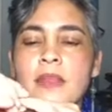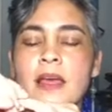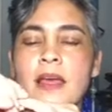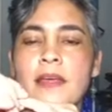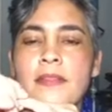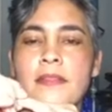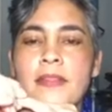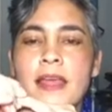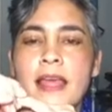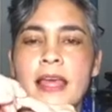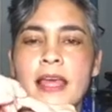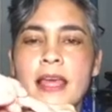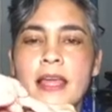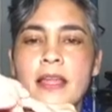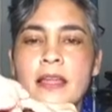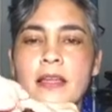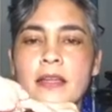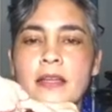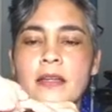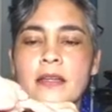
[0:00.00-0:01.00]
And
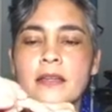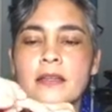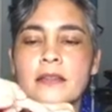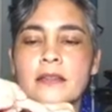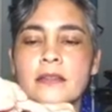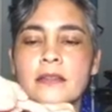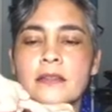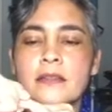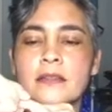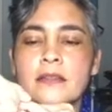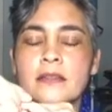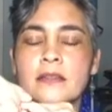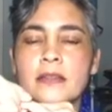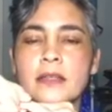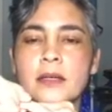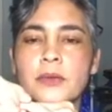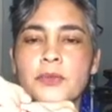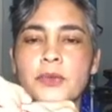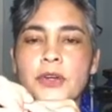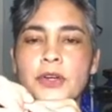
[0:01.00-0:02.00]
then
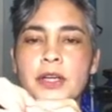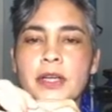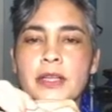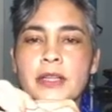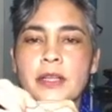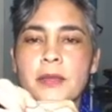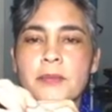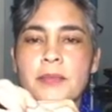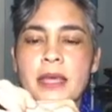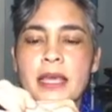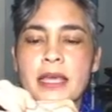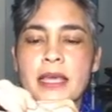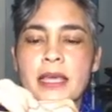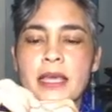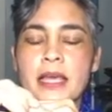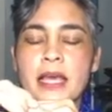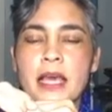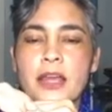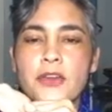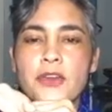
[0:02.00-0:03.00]
I'm working the
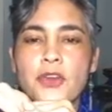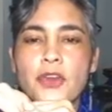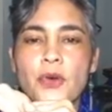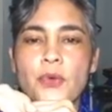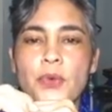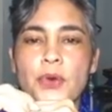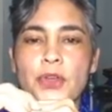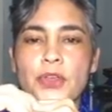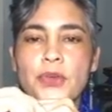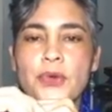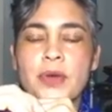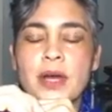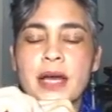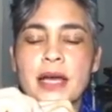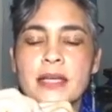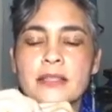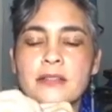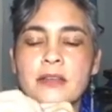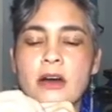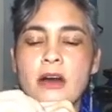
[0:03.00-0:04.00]
pinky. I don't know where you
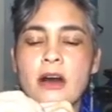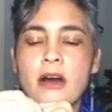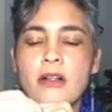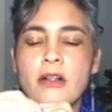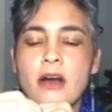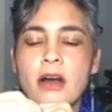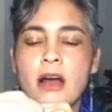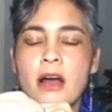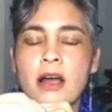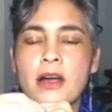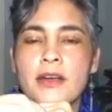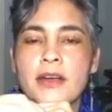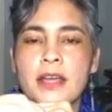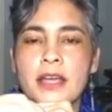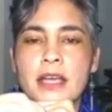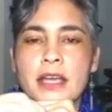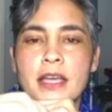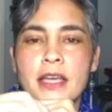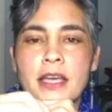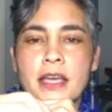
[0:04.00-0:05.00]
guys all are
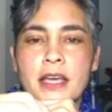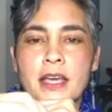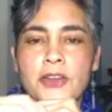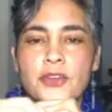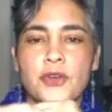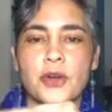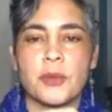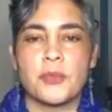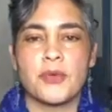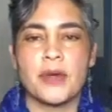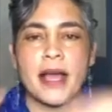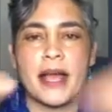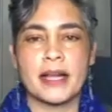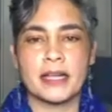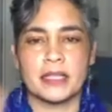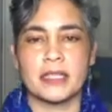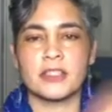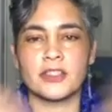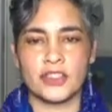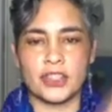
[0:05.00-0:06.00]
in your
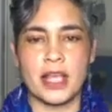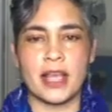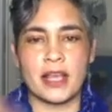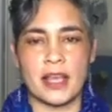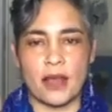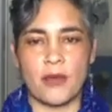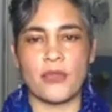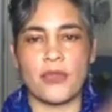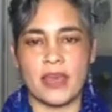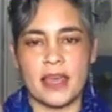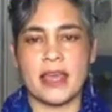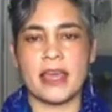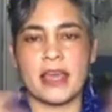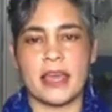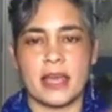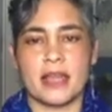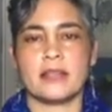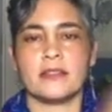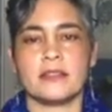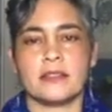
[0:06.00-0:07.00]
practice. Shake out the
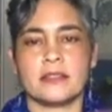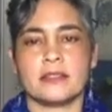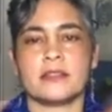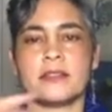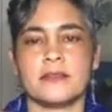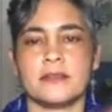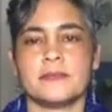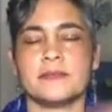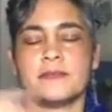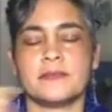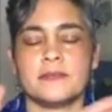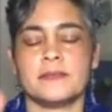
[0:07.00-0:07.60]
hands.